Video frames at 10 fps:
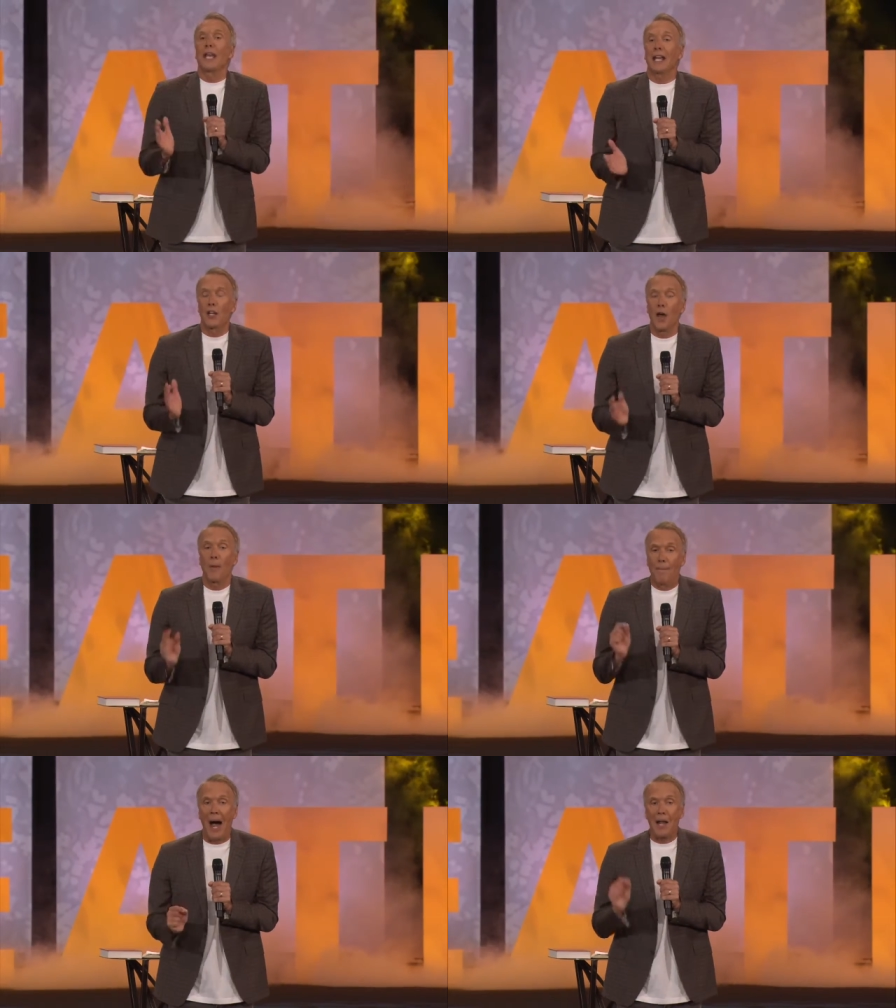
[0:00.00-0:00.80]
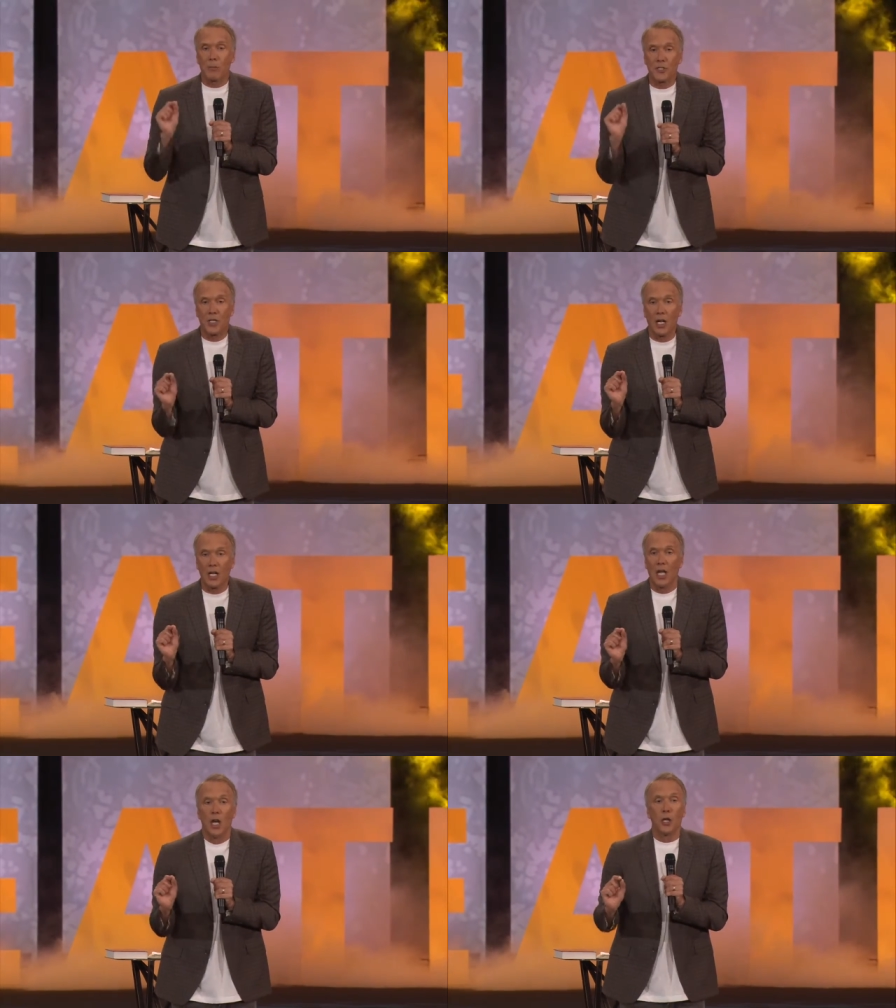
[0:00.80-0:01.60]
need another Bible
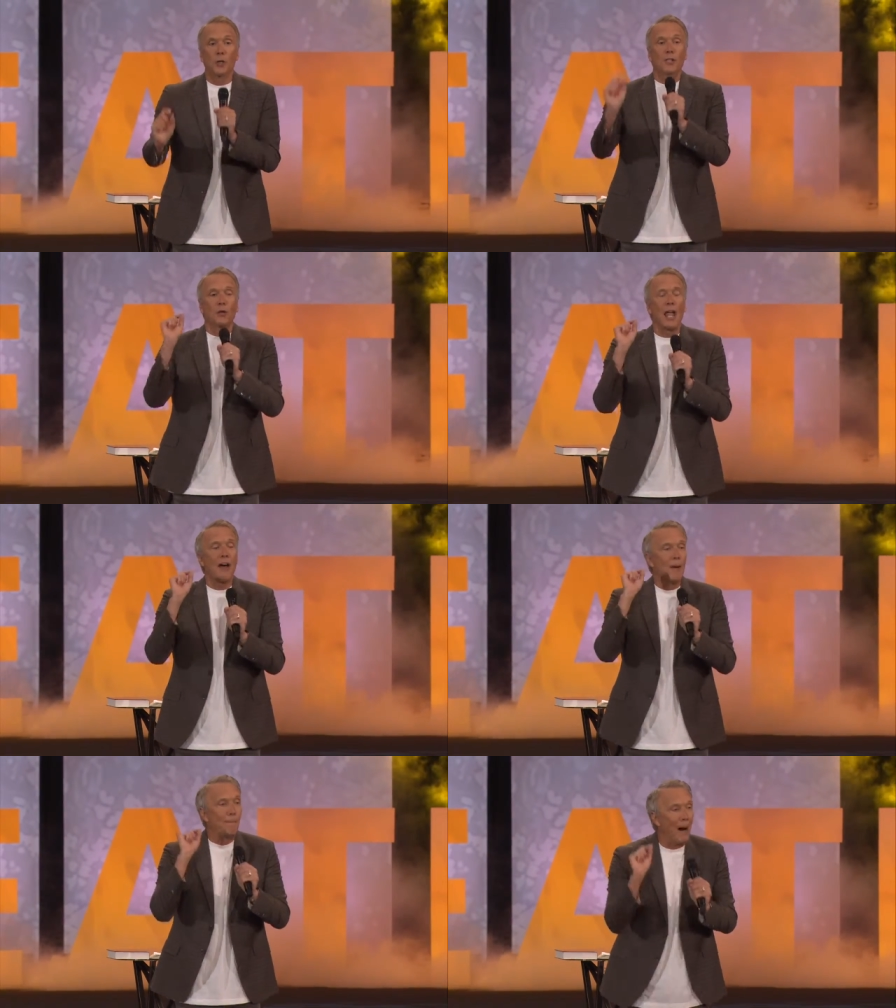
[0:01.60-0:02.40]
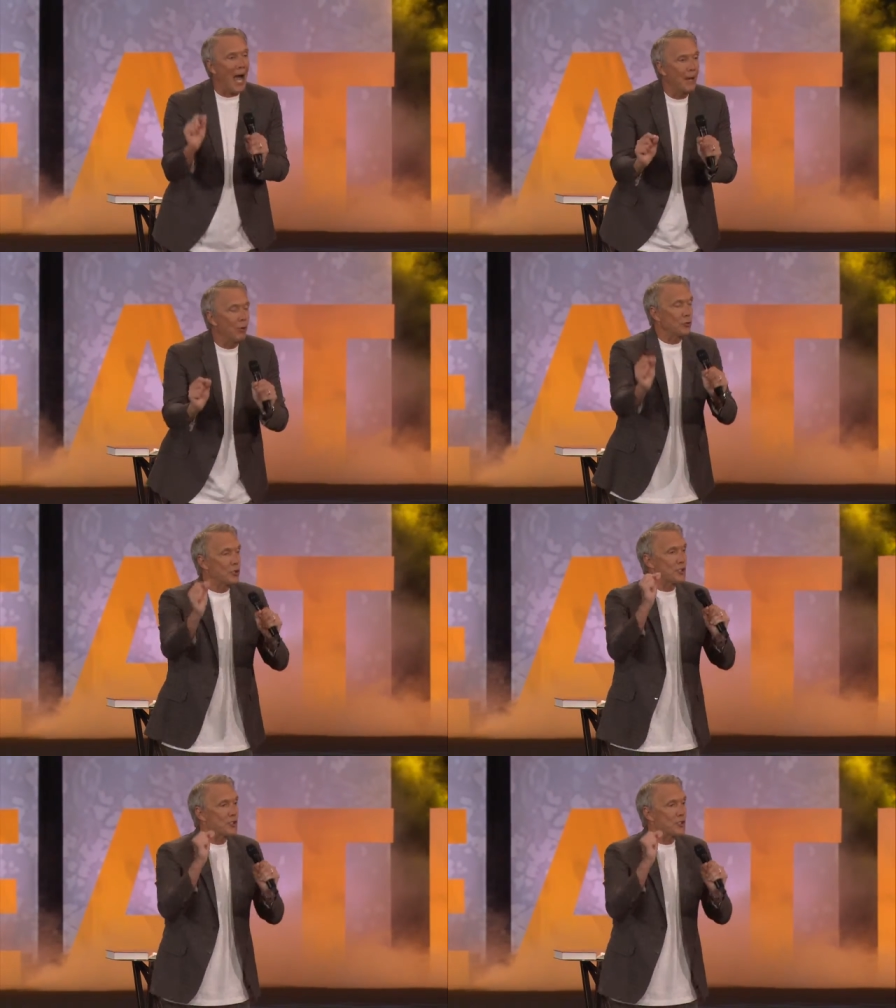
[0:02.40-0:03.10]
study. You need to allow the Bible to